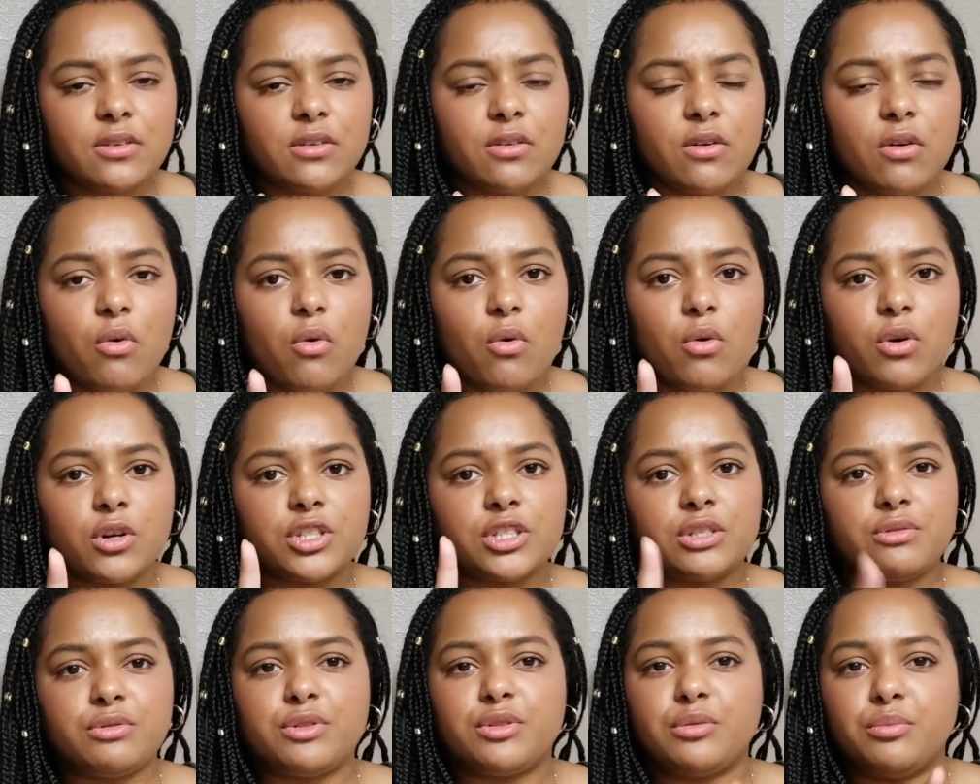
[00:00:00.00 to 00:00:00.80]
or she
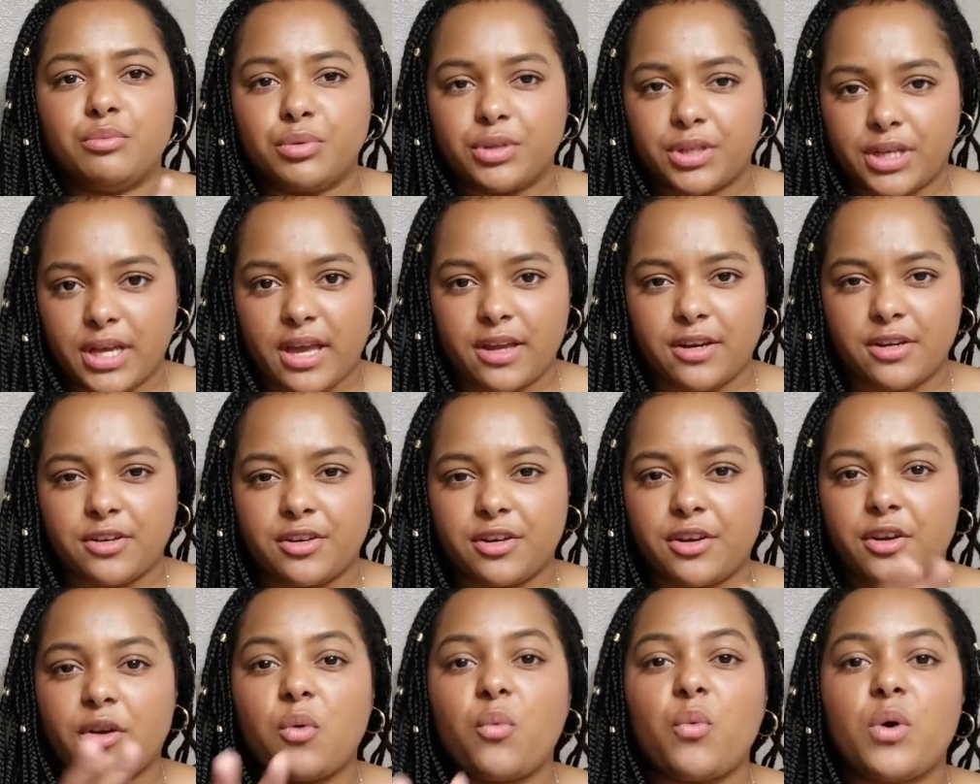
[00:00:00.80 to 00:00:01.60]
was a book
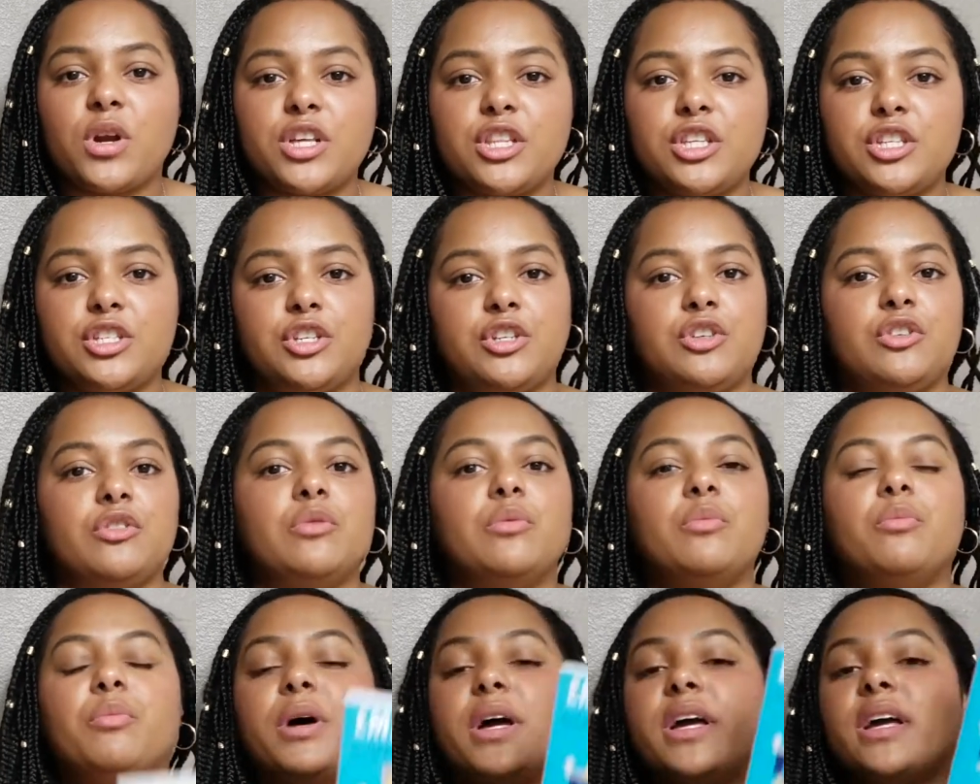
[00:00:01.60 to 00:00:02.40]
editor one of the two
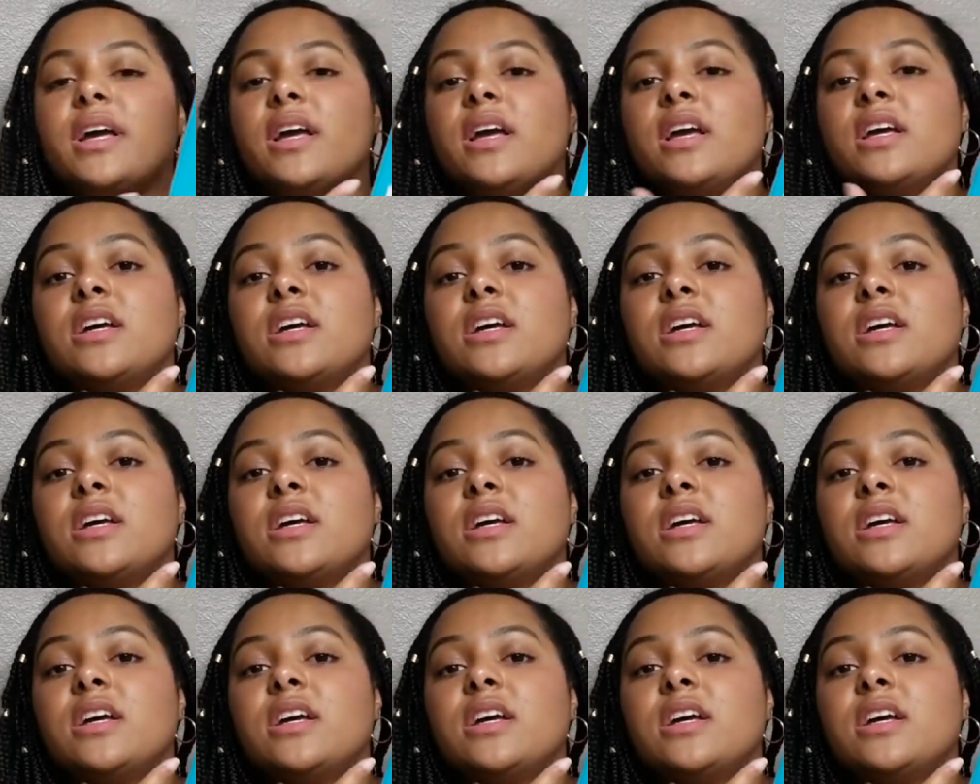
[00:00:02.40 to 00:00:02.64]
but